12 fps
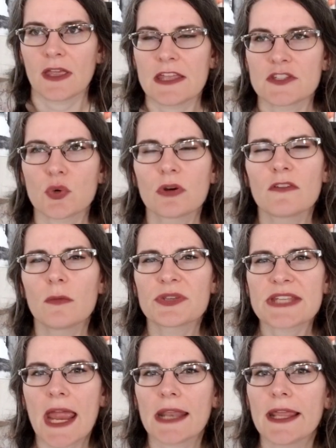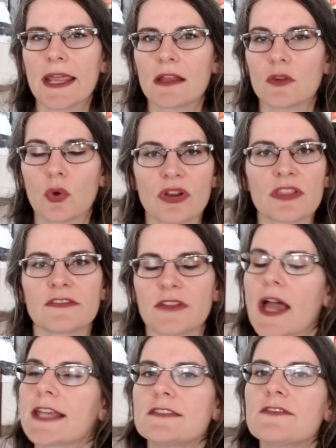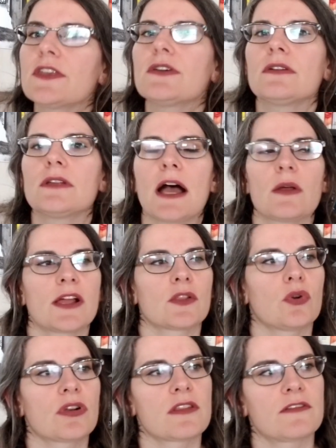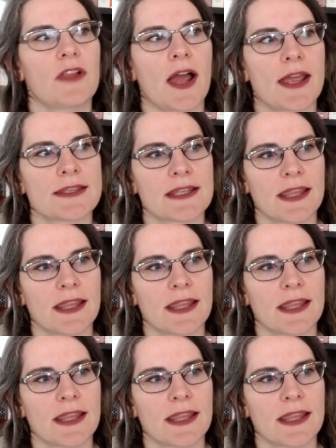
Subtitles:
It sort of almost had like a Lord of the Flies feel, how like Lord of the Flies,